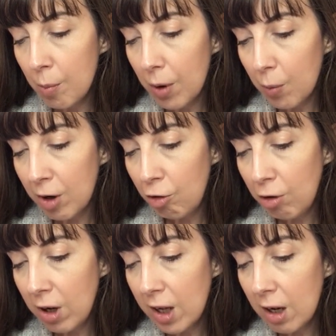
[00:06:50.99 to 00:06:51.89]
but when
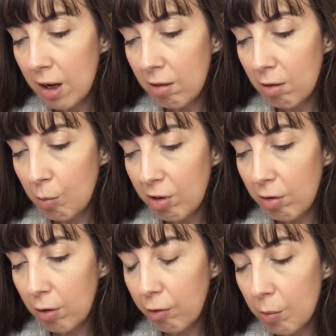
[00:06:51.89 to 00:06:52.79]
Julia learns
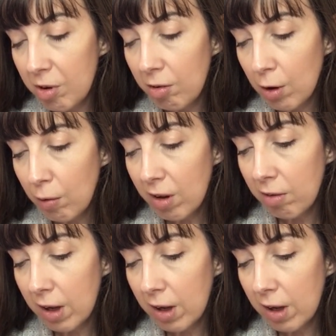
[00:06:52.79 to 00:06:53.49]
of a mysterious